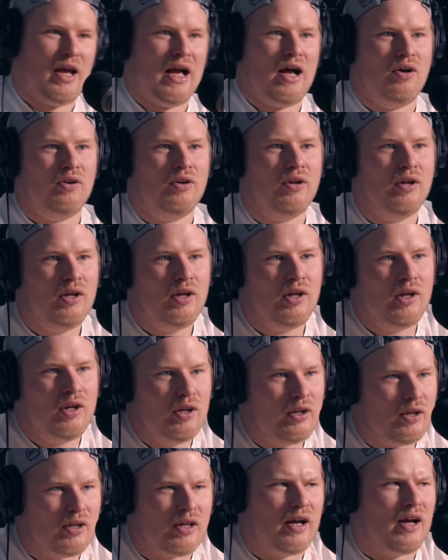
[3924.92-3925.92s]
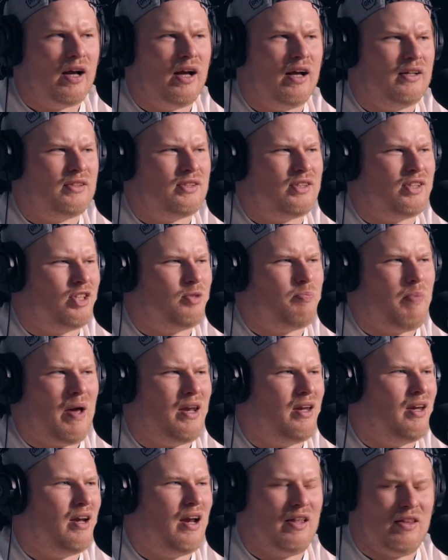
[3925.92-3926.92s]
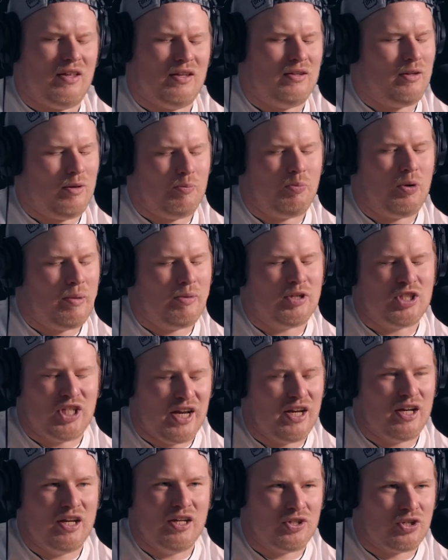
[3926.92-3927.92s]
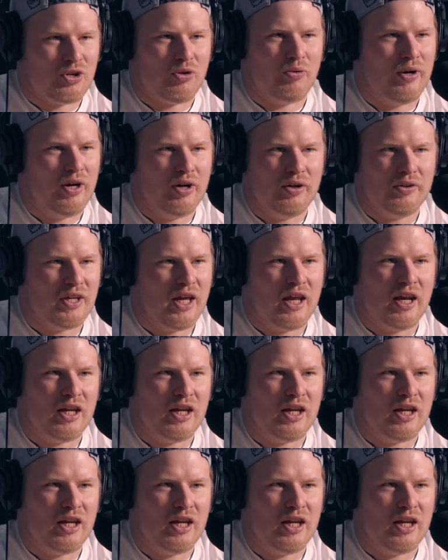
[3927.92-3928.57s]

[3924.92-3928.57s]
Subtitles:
down. Suspended. It pretty much ended his career in the